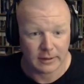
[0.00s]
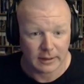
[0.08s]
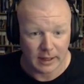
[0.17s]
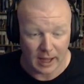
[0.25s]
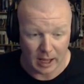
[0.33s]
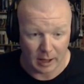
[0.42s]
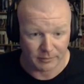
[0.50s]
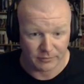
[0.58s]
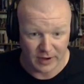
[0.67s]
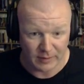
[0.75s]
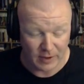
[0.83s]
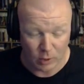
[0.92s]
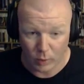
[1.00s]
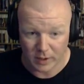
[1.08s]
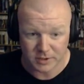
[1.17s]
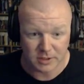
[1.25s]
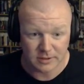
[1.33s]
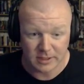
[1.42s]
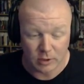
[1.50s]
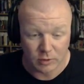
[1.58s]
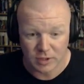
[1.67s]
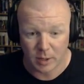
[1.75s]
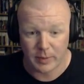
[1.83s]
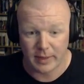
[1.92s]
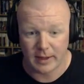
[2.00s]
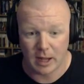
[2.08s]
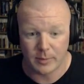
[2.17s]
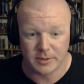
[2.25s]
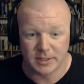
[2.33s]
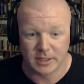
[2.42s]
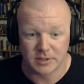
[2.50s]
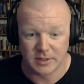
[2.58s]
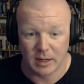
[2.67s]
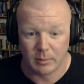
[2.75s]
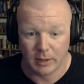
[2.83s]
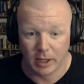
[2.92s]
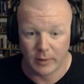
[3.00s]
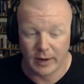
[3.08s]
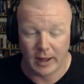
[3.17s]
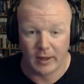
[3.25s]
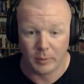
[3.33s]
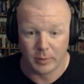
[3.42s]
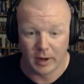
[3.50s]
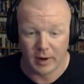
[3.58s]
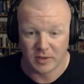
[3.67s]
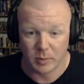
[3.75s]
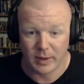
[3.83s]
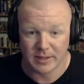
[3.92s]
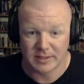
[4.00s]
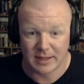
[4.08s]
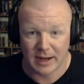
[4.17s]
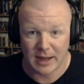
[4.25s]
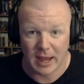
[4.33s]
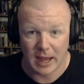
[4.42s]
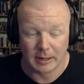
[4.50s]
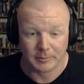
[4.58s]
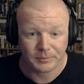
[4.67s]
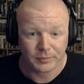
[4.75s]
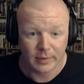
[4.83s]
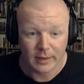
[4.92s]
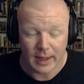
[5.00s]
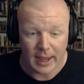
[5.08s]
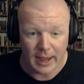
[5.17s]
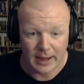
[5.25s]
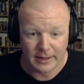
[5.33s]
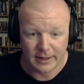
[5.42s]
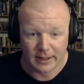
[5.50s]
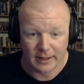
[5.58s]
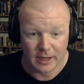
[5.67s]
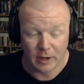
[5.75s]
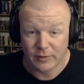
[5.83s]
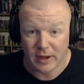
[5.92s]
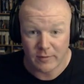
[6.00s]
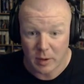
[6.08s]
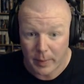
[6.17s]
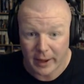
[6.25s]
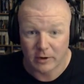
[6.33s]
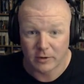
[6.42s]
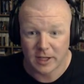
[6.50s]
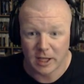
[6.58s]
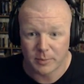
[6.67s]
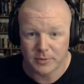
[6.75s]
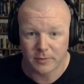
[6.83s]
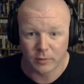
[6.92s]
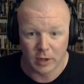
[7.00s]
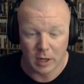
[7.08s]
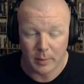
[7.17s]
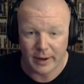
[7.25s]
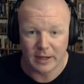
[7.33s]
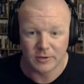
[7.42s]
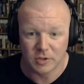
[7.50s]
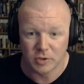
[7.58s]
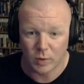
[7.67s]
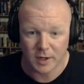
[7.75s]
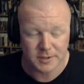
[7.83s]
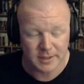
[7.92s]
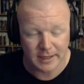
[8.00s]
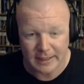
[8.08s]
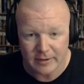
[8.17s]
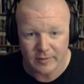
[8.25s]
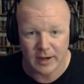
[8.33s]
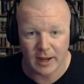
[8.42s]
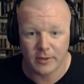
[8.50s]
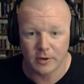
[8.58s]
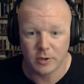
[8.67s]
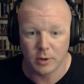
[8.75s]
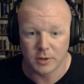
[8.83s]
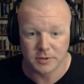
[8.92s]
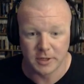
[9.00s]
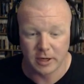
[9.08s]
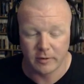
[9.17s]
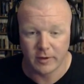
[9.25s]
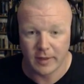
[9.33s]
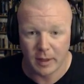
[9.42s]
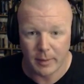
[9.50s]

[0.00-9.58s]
If you have any questions, drop in the comment section down below, and I'll help you out the best that I can. And if you have any better tips for anybody else who's watching it, leave it down there too, because you never know, that may